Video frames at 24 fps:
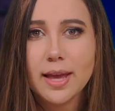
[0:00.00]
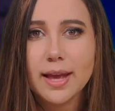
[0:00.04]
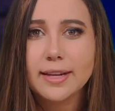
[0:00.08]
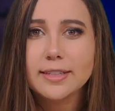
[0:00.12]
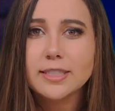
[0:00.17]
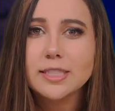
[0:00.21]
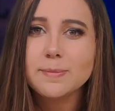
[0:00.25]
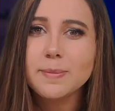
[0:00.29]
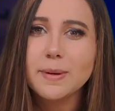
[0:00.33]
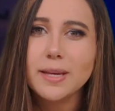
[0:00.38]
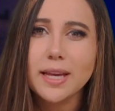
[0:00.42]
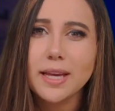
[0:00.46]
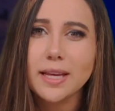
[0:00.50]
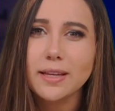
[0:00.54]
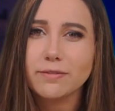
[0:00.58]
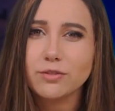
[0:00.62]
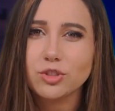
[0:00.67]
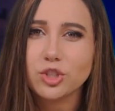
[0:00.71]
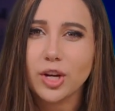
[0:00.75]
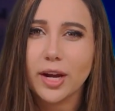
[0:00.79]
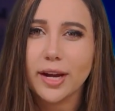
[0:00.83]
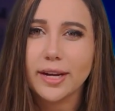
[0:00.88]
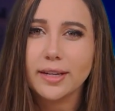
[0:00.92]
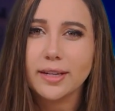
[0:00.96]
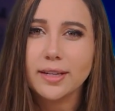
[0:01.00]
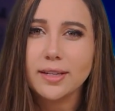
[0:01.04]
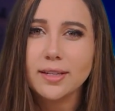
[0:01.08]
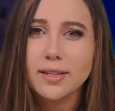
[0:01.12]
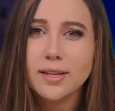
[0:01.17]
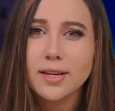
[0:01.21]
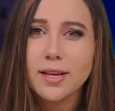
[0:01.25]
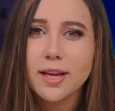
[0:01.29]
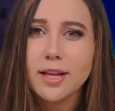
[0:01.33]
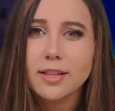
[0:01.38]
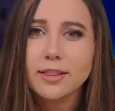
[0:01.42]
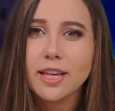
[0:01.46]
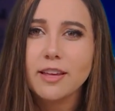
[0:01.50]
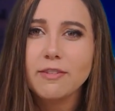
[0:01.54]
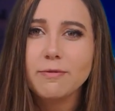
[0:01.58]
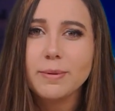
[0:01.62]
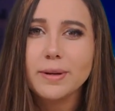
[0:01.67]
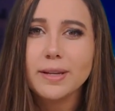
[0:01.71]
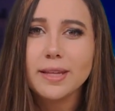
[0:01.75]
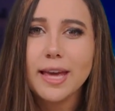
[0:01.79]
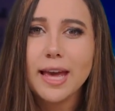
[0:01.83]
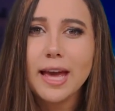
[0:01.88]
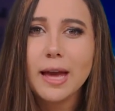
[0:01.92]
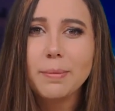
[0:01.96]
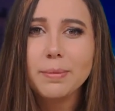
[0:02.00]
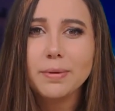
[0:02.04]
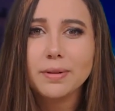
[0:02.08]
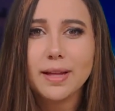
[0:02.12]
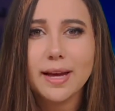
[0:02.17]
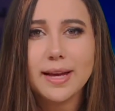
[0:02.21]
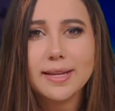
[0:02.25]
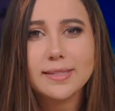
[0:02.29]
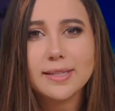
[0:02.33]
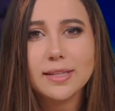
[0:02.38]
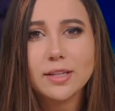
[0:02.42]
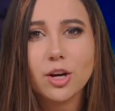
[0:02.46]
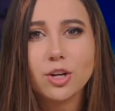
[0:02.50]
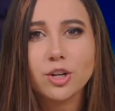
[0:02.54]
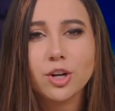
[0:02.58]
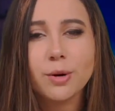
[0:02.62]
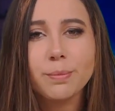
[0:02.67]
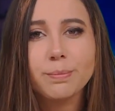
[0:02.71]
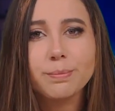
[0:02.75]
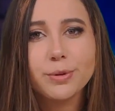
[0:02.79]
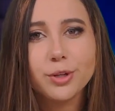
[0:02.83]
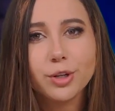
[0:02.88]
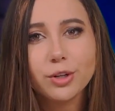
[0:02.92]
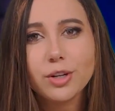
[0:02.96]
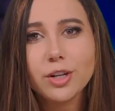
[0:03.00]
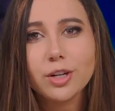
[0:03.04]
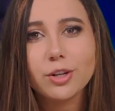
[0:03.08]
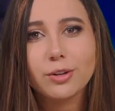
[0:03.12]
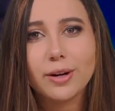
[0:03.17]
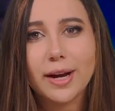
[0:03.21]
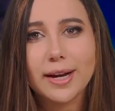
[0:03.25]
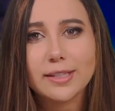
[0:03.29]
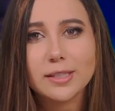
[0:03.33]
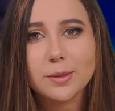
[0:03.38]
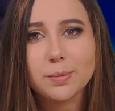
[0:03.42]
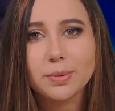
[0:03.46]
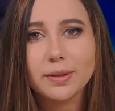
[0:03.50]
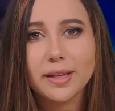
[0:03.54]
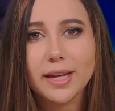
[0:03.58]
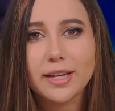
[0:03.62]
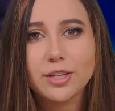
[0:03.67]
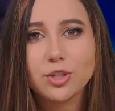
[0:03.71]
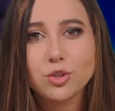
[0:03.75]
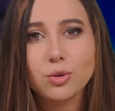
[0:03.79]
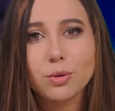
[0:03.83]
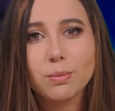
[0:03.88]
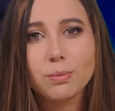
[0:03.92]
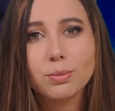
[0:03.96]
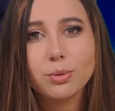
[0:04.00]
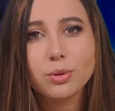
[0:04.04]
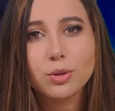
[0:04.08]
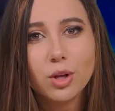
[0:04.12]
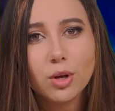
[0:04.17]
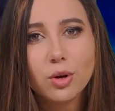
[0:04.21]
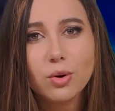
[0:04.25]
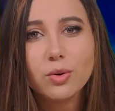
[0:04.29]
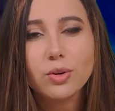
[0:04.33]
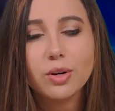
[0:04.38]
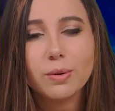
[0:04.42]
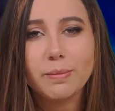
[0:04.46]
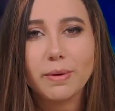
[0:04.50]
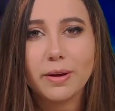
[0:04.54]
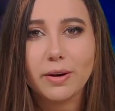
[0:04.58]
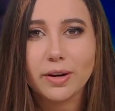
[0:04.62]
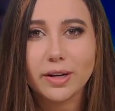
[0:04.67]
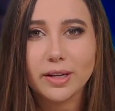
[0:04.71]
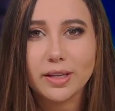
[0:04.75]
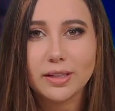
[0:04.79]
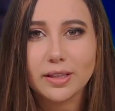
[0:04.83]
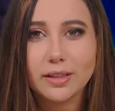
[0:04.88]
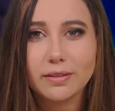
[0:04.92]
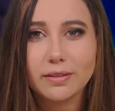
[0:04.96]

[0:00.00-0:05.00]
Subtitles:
And speaking of China, they've been capitalizing on our bureaucrats' plan to implode American